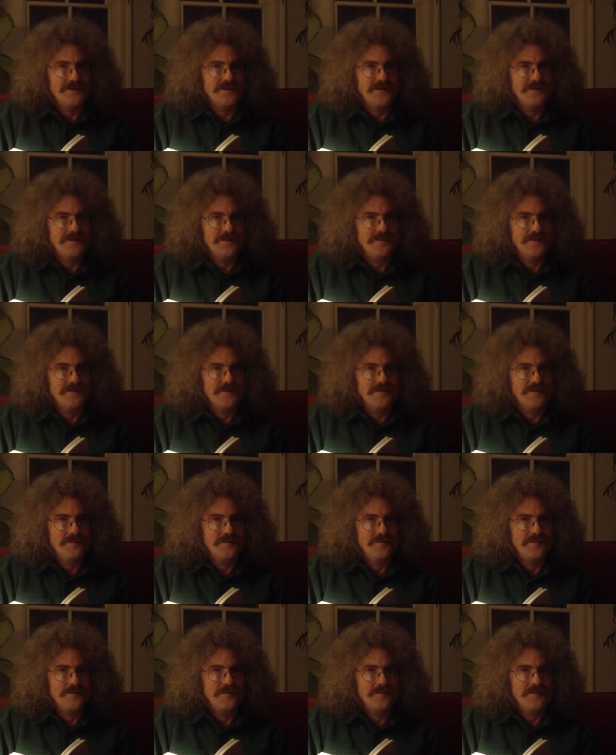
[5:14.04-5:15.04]

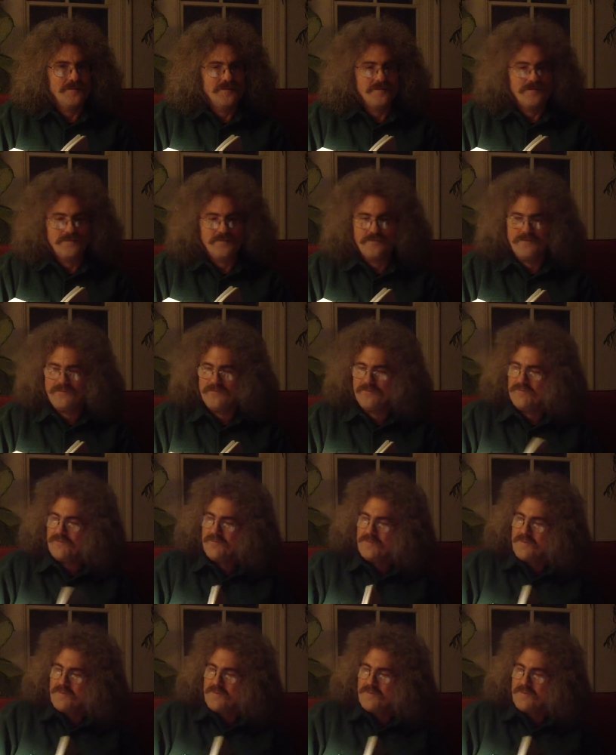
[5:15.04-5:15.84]
Nobody speaks.